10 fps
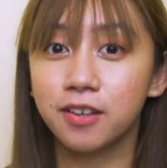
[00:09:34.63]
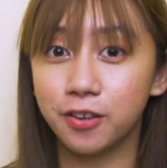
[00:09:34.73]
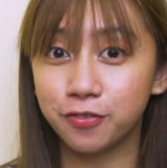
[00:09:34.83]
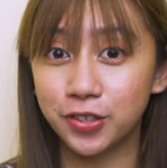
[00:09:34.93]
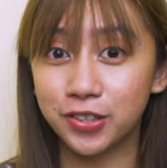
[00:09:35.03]

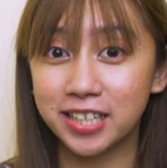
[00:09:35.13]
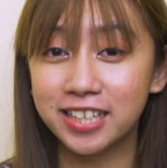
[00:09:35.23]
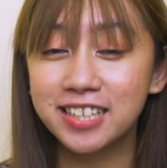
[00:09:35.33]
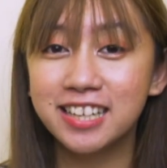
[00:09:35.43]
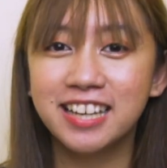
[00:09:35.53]
If you
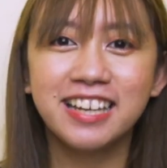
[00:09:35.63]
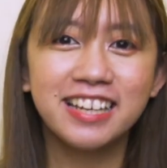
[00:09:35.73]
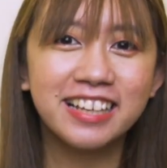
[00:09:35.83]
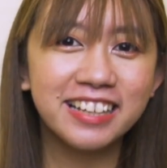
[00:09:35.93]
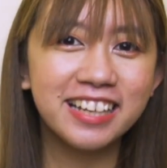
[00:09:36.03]
did,
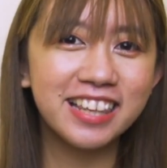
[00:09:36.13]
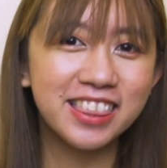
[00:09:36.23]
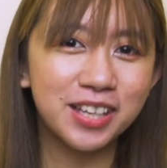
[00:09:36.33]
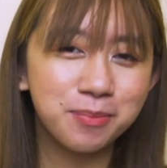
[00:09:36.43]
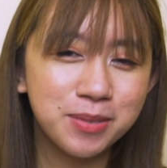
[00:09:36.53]
click
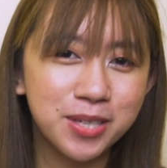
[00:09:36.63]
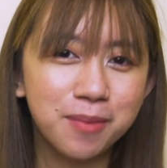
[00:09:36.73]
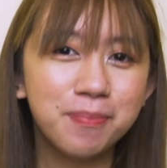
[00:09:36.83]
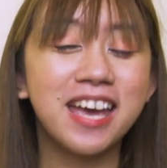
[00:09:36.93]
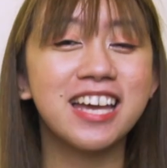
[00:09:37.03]
thumbs
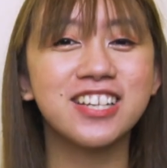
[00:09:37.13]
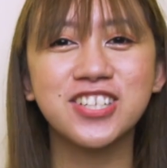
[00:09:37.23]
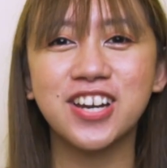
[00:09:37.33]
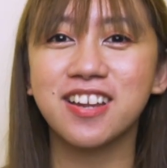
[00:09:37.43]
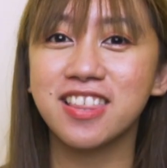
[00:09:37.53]
up and
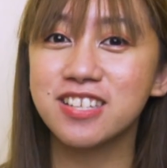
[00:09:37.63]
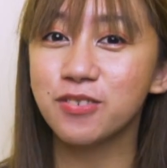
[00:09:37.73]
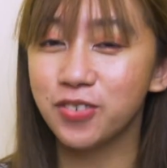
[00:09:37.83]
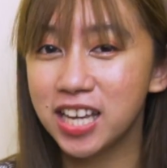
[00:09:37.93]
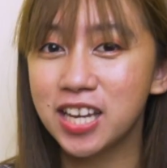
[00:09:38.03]
share this
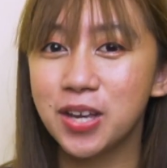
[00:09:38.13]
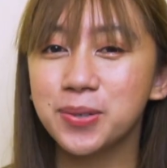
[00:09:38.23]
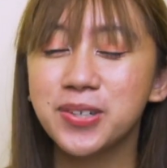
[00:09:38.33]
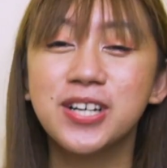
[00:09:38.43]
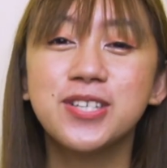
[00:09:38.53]
video